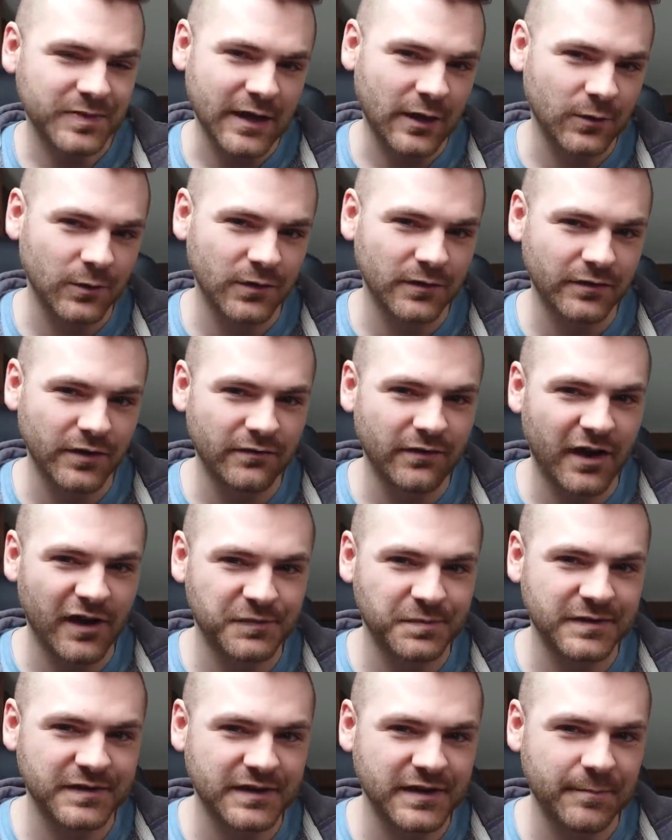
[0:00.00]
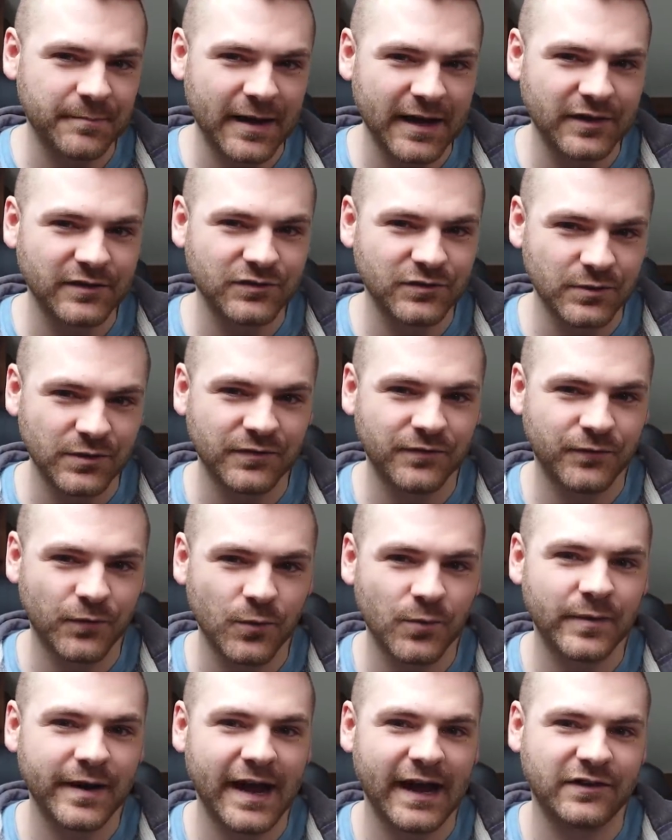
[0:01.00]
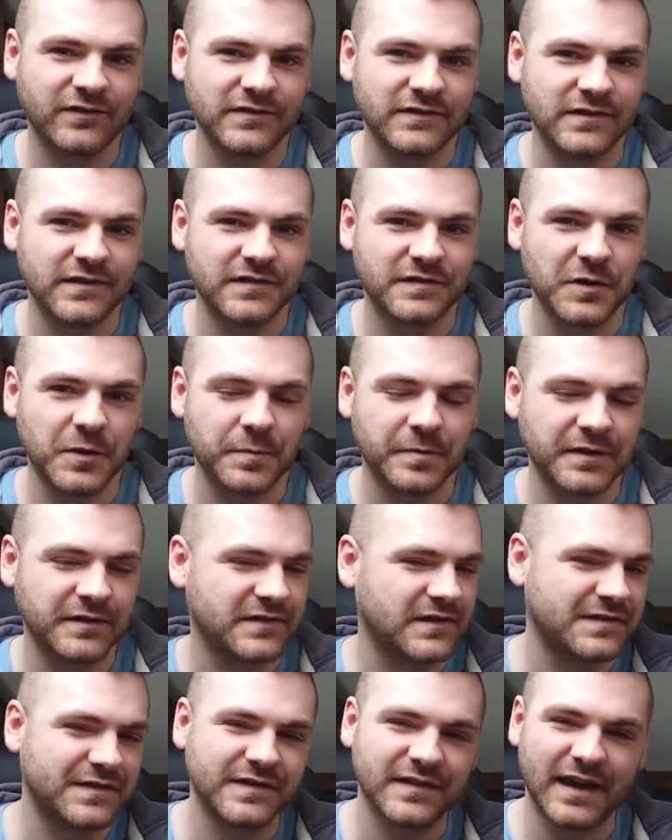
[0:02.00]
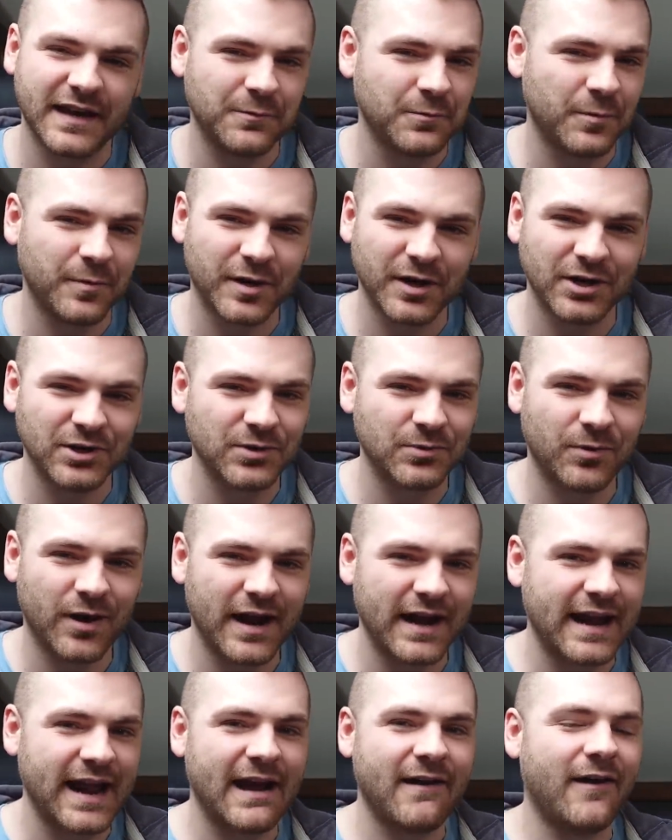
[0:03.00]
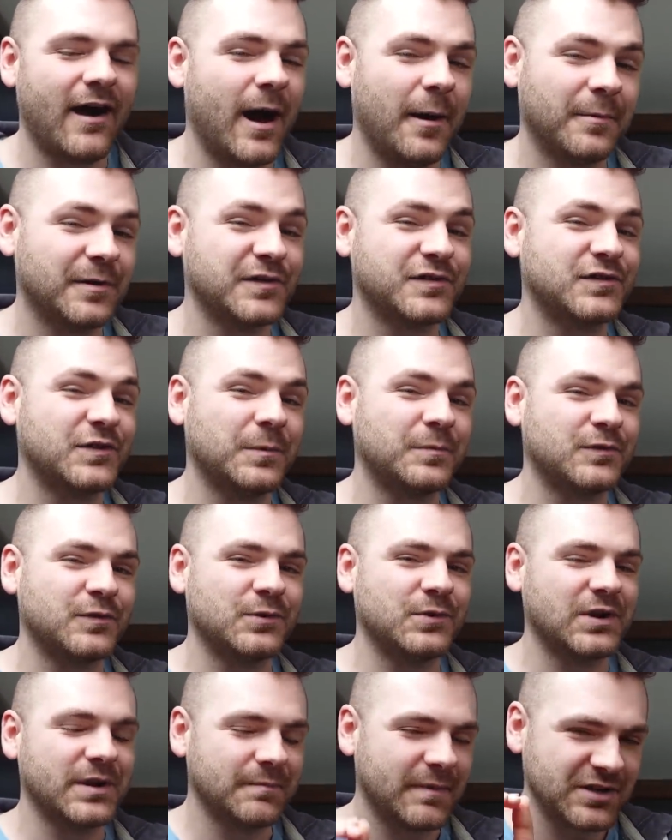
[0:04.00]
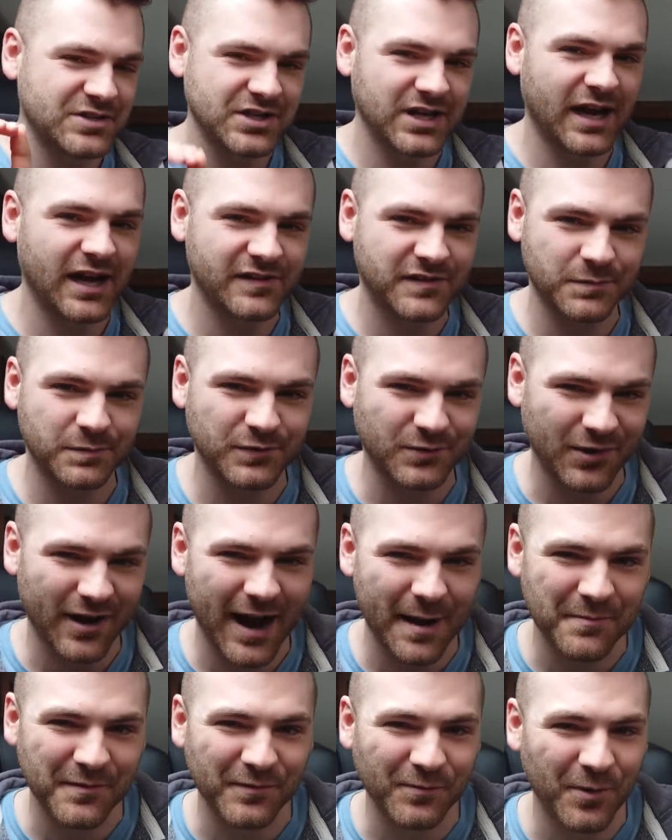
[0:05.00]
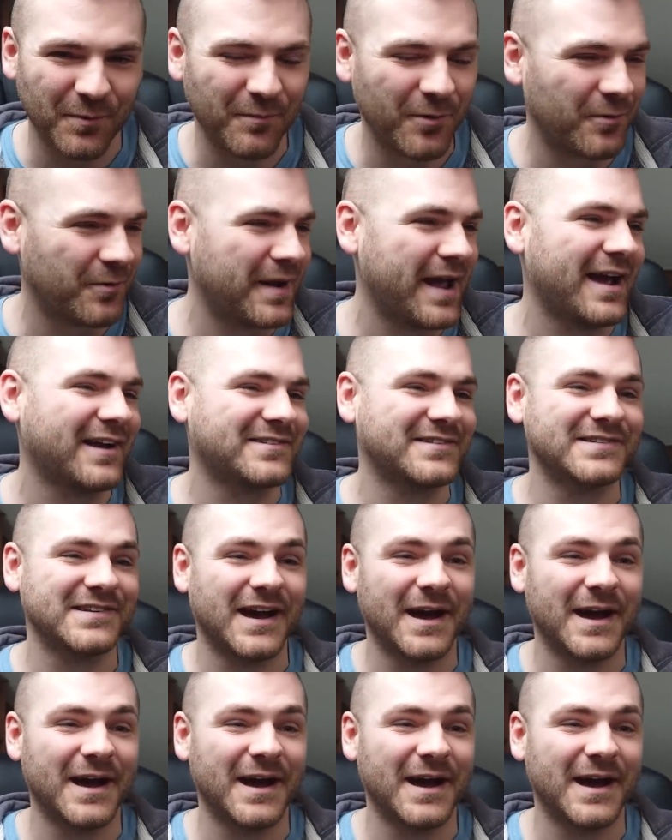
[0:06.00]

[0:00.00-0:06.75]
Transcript: And all of you have asked me to come back and do a full reaction to this opening, so that's exactly what we're going to do right now. I'm going to stop talking. Make sure you guys subscribe if you want more reactions.